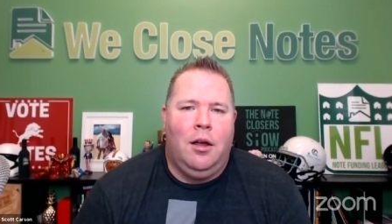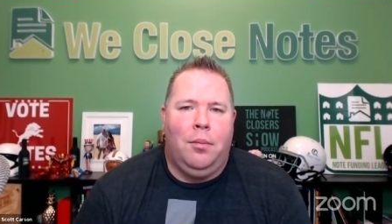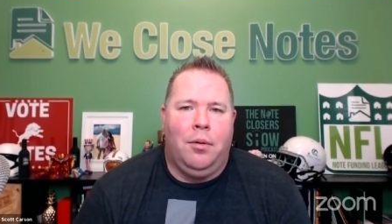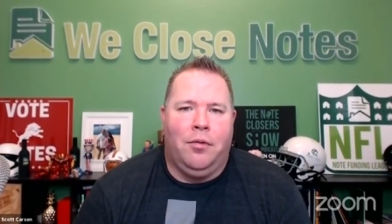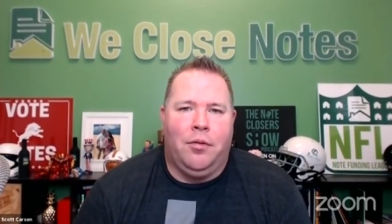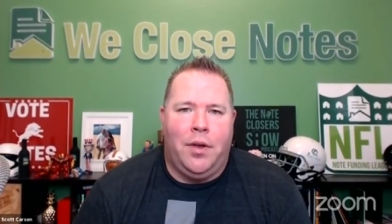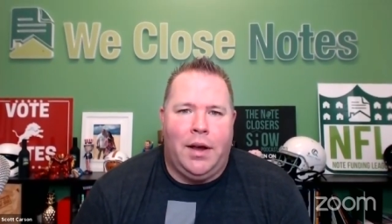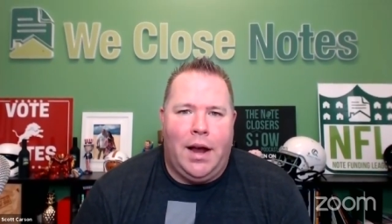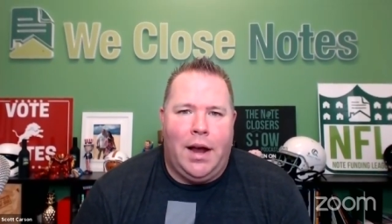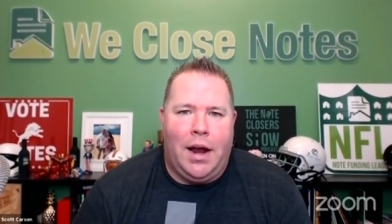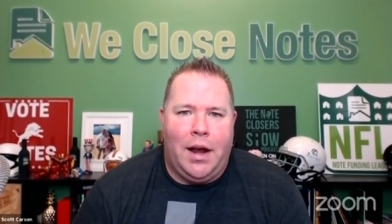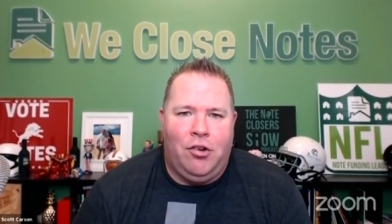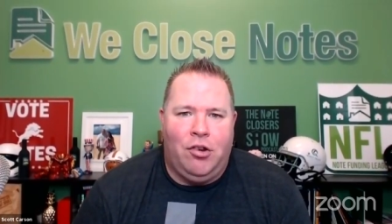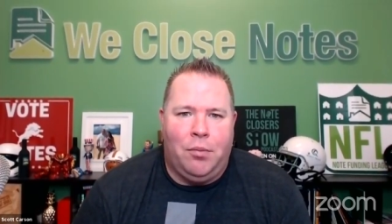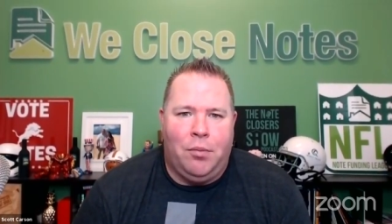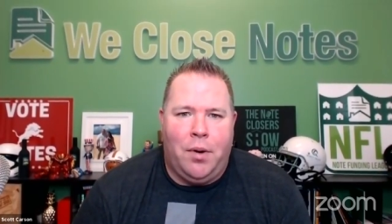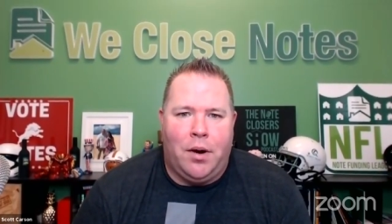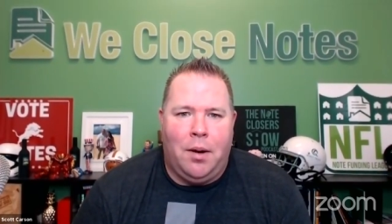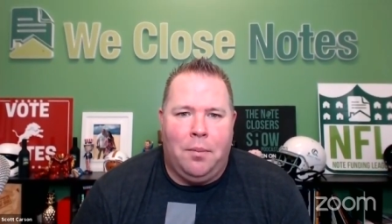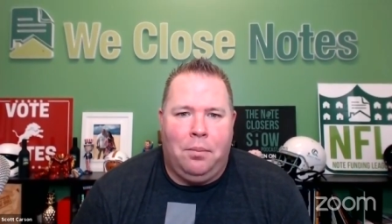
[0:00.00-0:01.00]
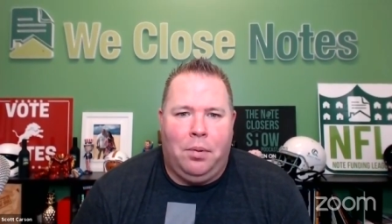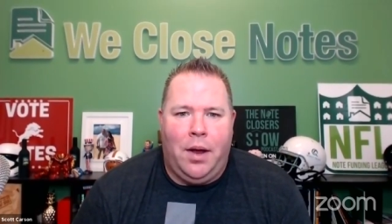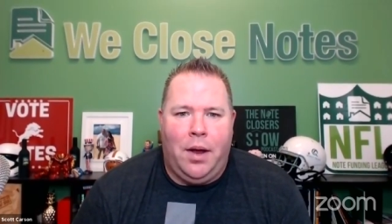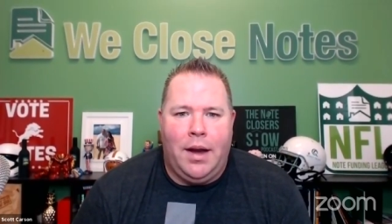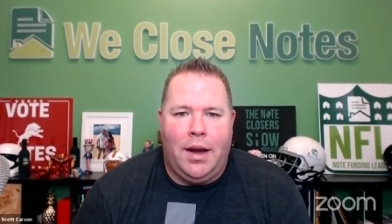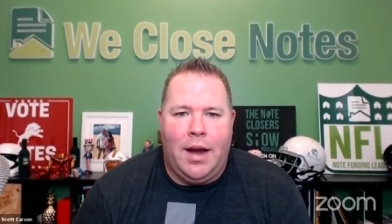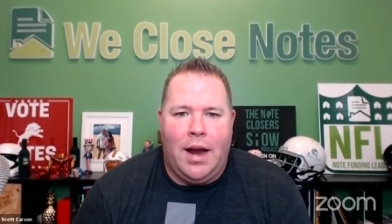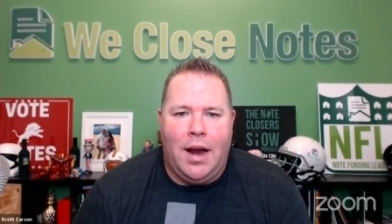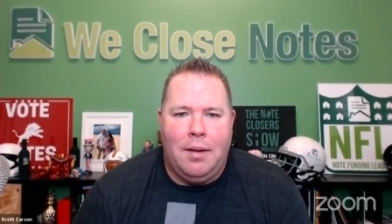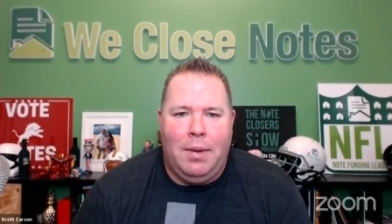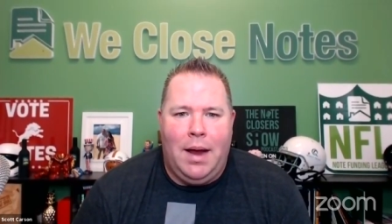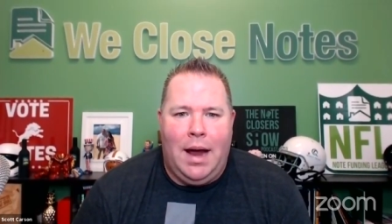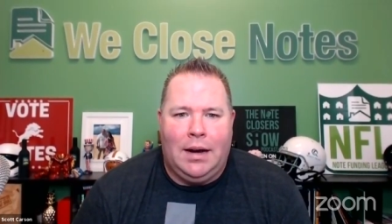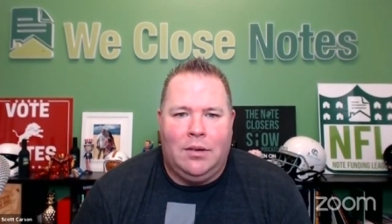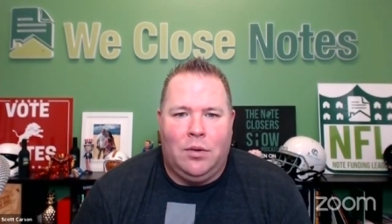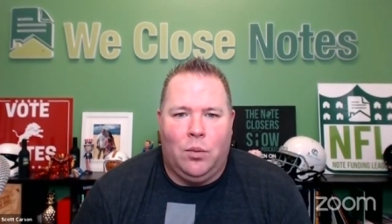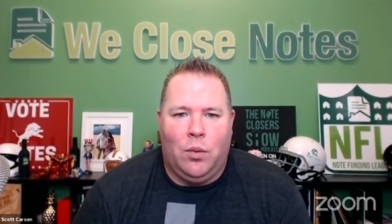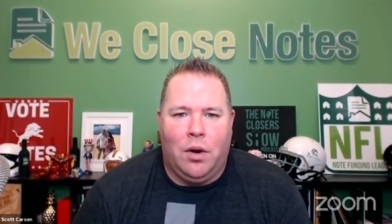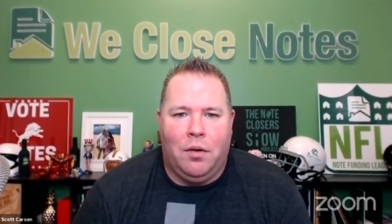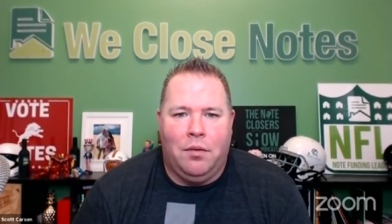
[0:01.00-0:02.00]
before they got to jump on a plane and head
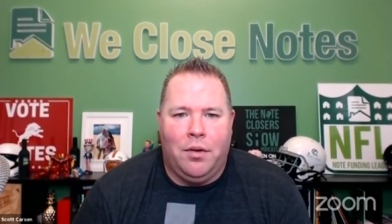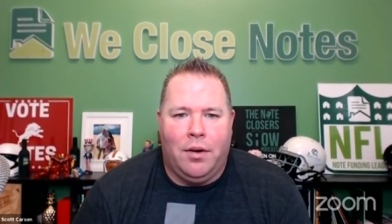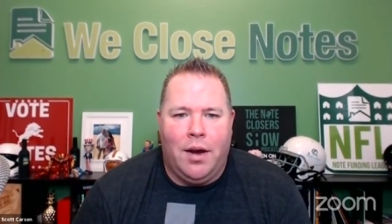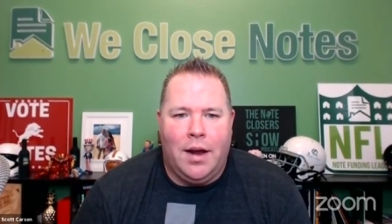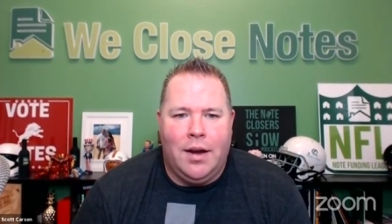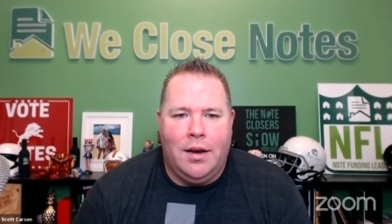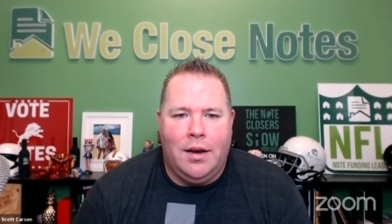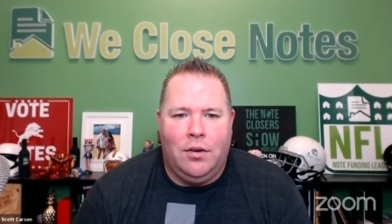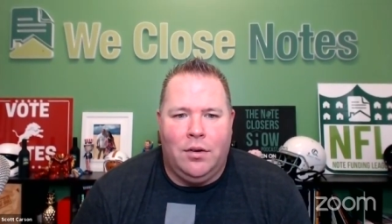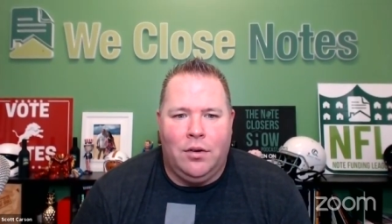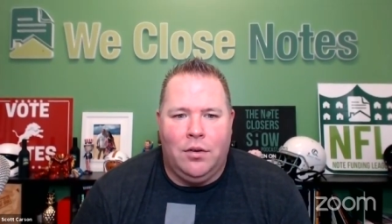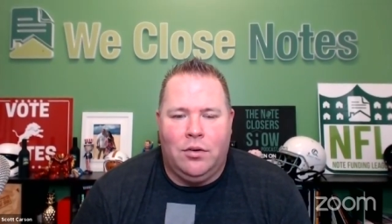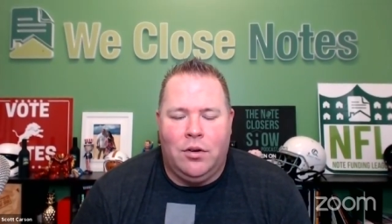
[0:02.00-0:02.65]
back to wherever they're headed to.